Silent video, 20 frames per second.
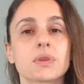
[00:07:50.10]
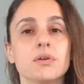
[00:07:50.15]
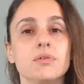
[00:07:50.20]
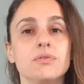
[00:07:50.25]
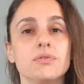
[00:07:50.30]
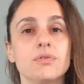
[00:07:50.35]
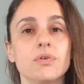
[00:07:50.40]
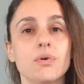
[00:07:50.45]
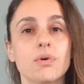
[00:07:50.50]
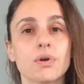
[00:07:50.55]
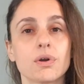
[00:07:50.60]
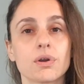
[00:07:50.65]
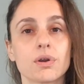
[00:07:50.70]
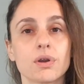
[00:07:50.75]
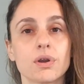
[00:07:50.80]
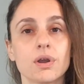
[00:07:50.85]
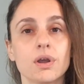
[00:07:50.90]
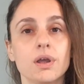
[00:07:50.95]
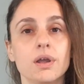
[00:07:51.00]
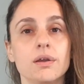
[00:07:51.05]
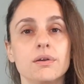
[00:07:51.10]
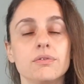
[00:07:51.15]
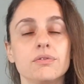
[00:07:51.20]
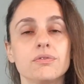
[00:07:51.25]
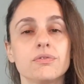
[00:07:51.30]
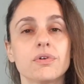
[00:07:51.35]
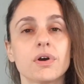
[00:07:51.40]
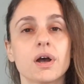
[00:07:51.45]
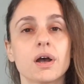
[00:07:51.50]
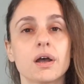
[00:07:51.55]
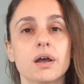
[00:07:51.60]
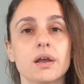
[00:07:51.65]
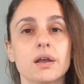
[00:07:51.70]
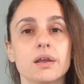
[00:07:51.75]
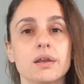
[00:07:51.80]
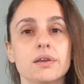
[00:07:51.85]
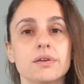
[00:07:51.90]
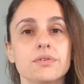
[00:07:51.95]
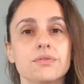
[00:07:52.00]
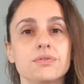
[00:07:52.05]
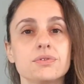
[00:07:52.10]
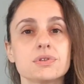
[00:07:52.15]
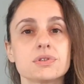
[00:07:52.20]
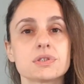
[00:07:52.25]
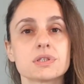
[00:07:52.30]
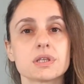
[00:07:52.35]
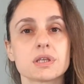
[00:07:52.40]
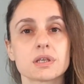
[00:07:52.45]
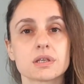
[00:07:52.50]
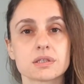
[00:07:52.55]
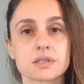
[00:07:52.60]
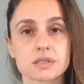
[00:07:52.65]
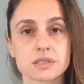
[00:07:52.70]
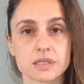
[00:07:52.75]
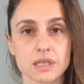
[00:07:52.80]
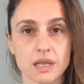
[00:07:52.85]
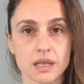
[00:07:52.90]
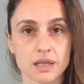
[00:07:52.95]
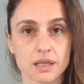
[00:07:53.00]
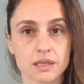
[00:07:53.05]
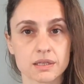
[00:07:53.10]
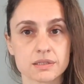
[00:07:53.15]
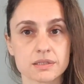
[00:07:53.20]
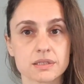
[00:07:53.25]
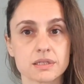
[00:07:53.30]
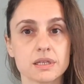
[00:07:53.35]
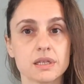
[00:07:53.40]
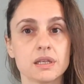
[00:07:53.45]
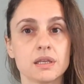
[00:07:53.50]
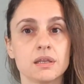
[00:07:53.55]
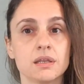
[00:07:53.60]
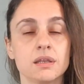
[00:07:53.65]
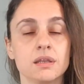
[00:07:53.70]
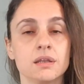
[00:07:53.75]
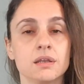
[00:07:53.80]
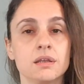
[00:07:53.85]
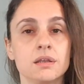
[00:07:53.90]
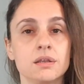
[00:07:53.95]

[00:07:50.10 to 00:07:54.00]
three, four, five, six, and in.